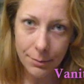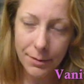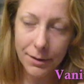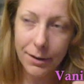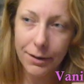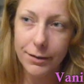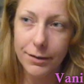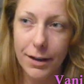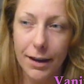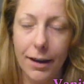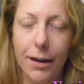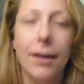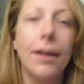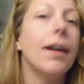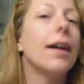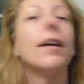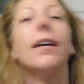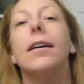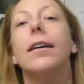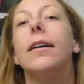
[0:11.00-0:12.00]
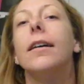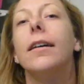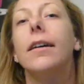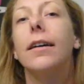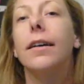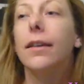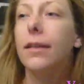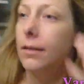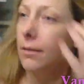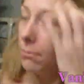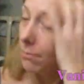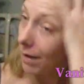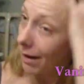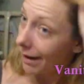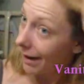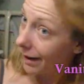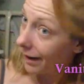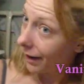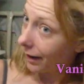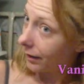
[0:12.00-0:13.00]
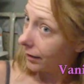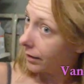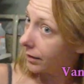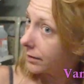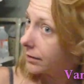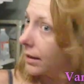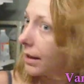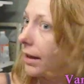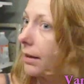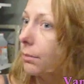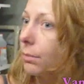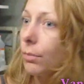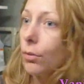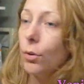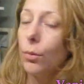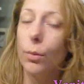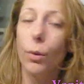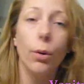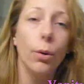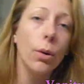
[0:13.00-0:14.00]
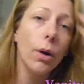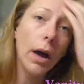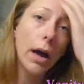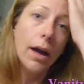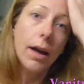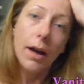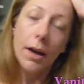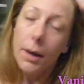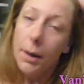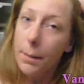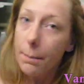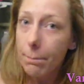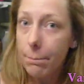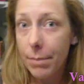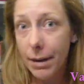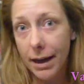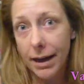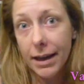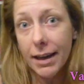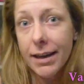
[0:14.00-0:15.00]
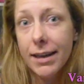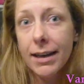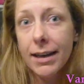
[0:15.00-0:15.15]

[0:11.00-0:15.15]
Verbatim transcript: on yet uh, um, and my hair looks like boo-boo but